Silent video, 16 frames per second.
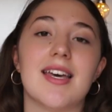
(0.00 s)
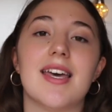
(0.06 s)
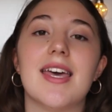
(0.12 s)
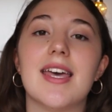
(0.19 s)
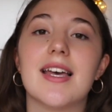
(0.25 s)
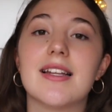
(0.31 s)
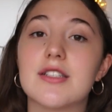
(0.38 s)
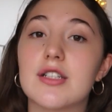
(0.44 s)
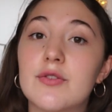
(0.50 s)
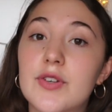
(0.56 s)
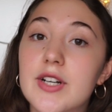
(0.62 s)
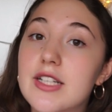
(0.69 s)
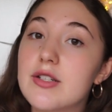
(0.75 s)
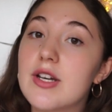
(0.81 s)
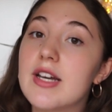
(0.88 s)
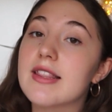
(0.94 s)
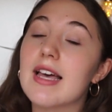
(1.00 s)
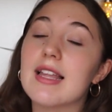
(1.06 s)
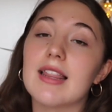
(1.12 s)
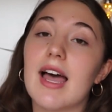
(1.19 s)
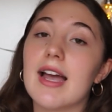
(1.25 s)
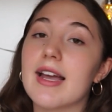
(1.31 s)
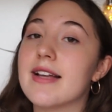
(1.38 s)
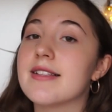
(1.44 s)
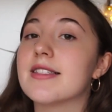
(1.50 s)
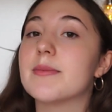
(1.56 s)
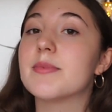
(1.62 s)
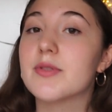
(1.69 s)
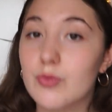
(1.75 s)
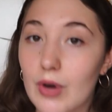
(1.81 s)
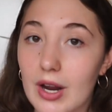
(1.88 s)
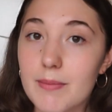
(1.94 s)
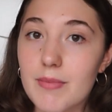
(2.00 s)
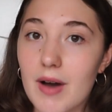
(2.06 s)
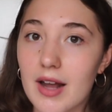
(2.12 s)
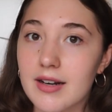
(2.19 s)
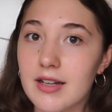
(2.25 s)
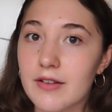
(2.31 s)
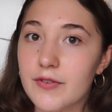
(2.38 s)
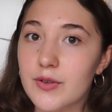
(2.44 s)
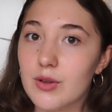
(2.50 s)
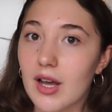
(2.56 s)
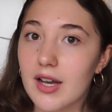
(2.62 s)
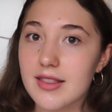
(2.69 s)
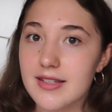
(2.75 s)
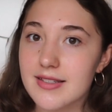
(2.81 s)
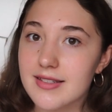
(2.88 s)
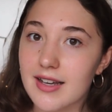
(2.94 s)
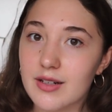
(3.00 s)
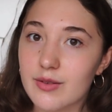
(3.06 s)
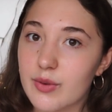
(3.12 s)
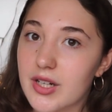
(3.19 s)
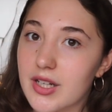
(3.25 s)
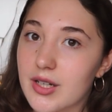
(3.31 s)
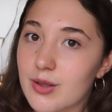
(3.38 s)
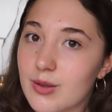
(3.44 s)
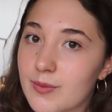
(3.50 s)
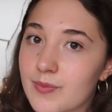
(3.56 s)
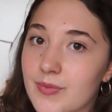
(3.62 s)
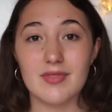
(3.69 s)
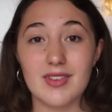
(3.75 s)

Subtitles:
And don't forget to hit that like and subscribe button if you like this kind of video.